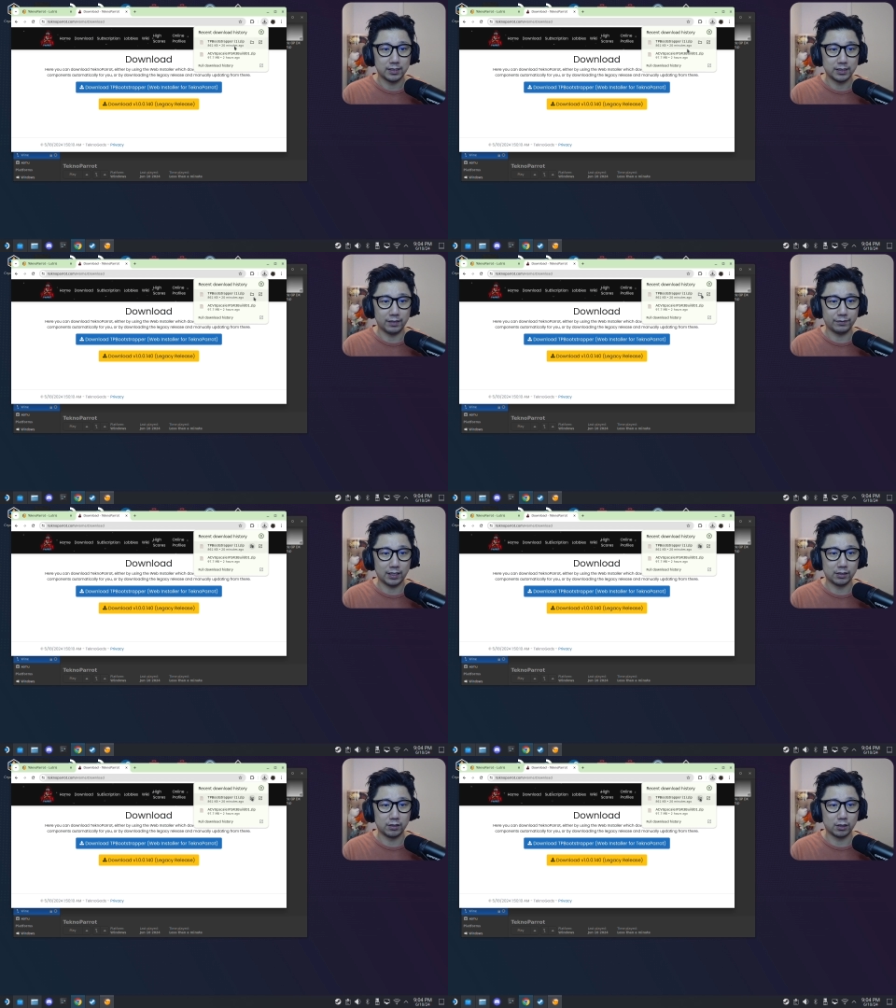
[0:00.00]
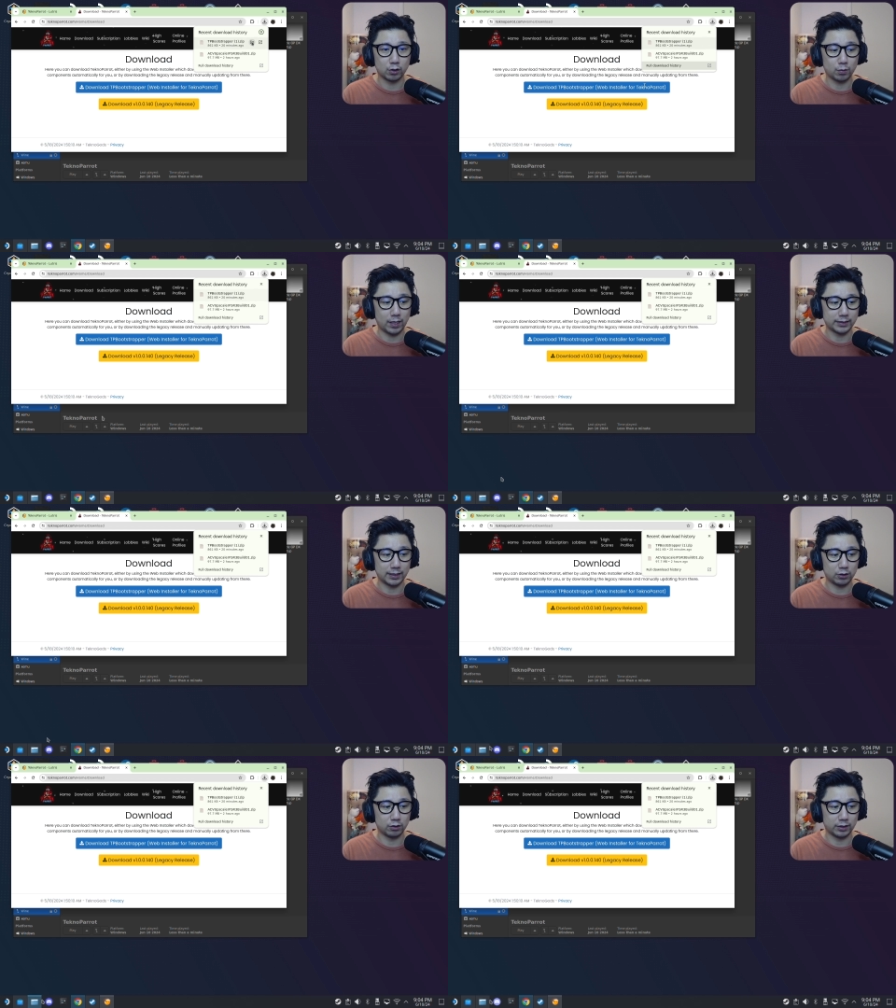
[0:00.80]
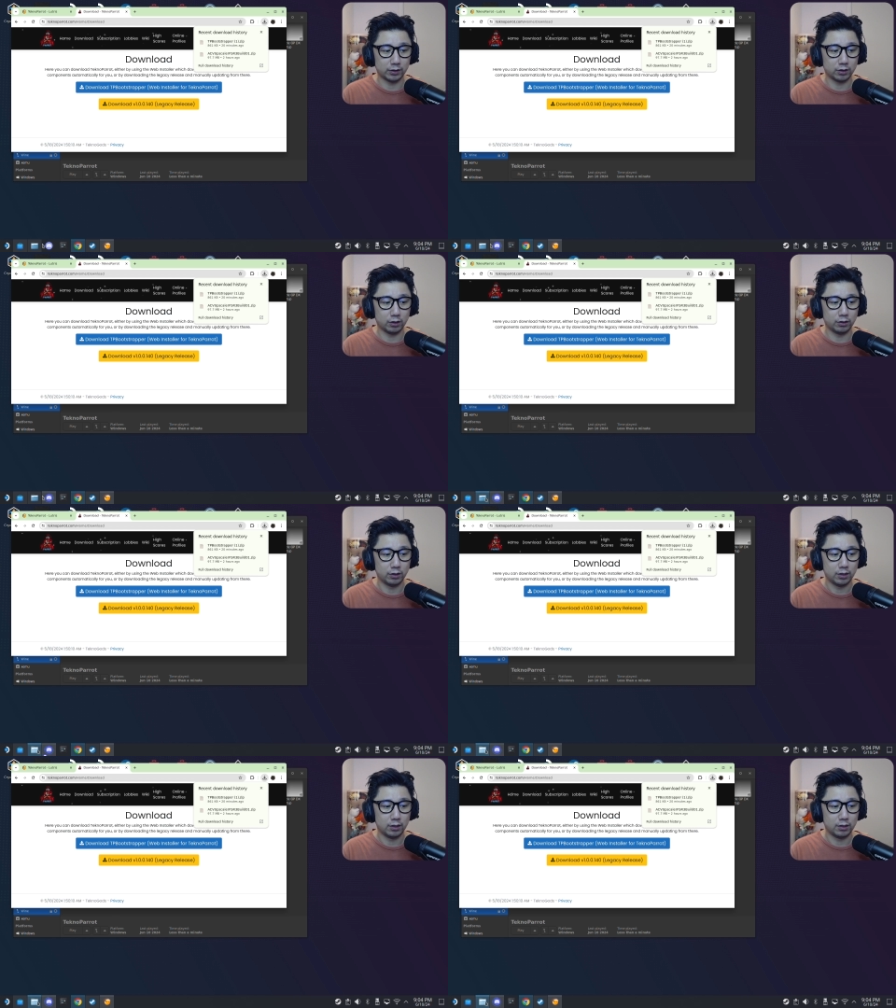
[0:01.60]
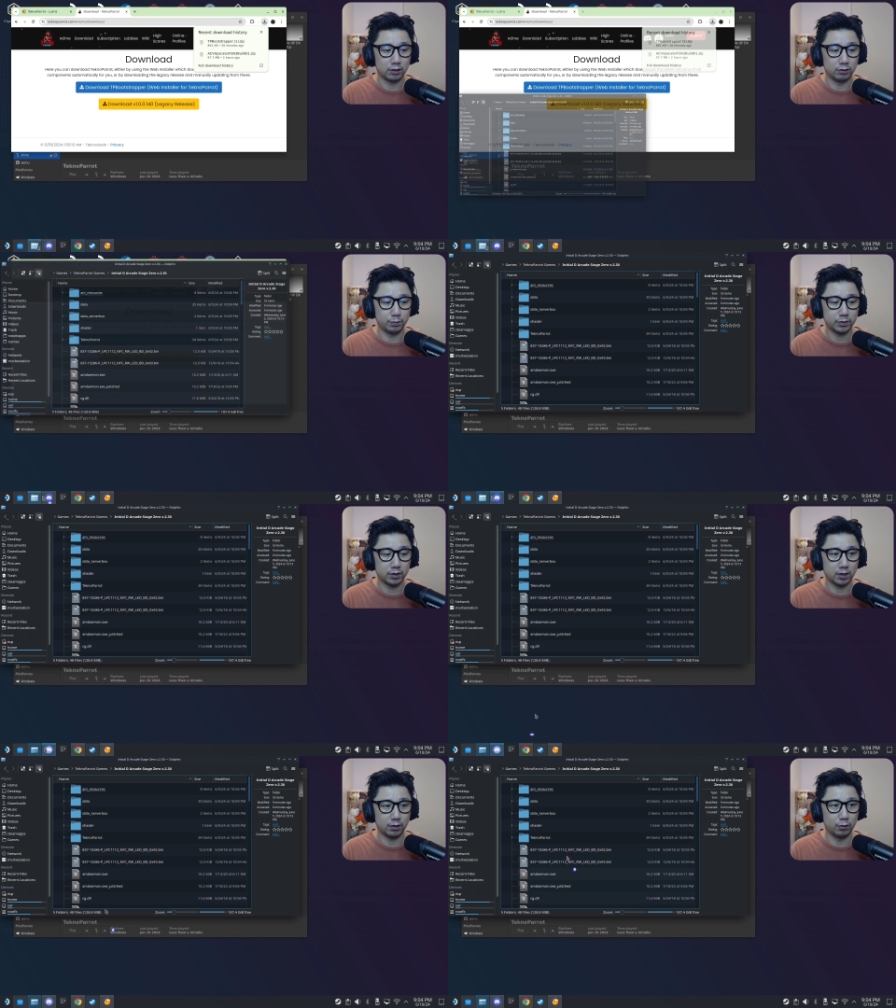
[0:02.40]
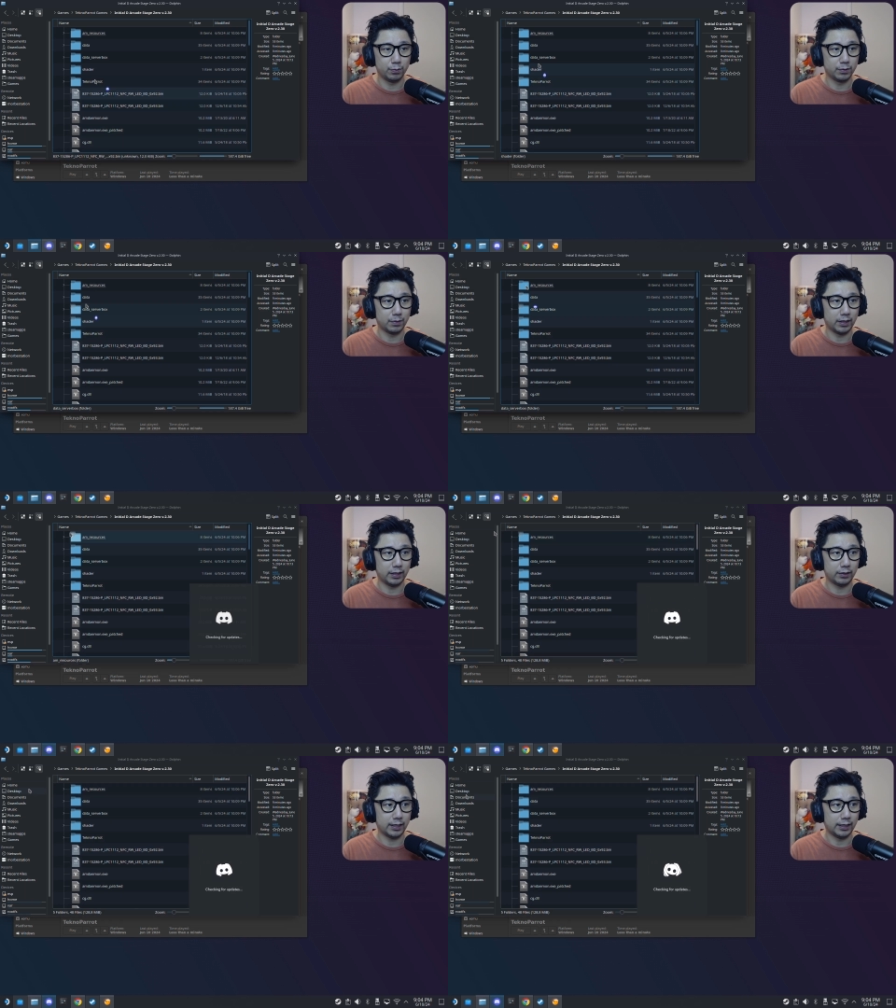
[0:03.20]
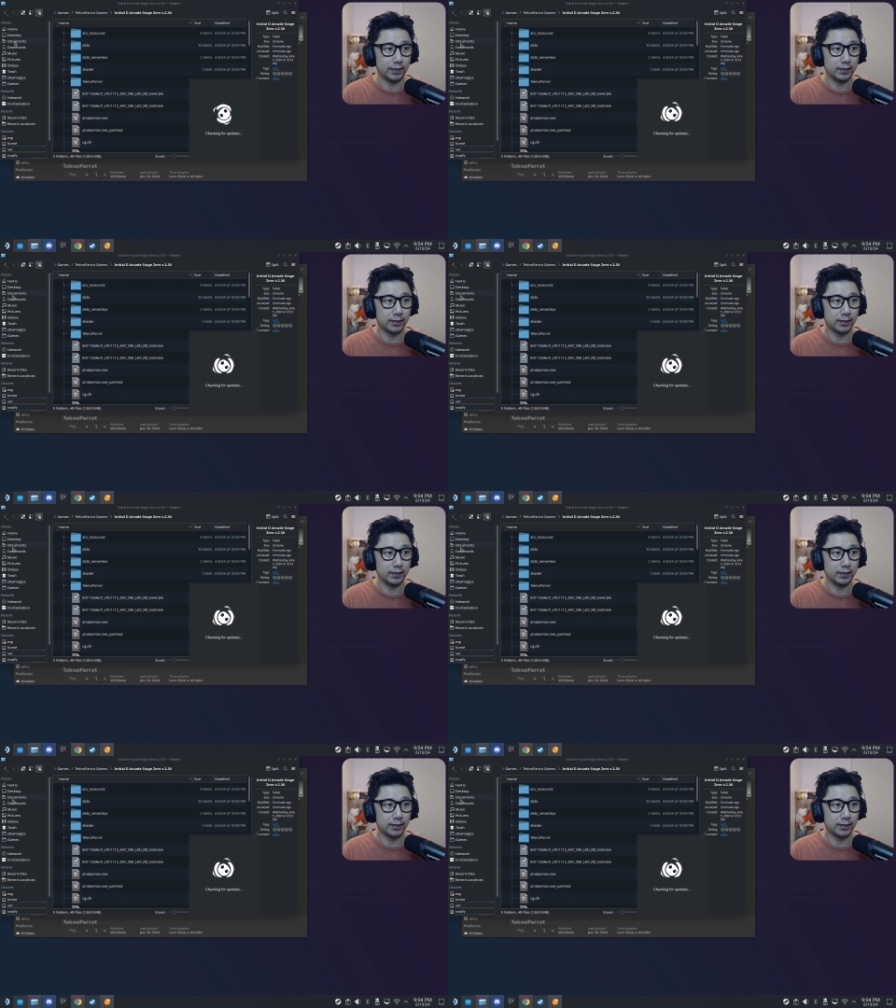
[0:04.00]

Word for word: Yeah, I've downloaded it twice actually. So, oops, I opened my. Okay,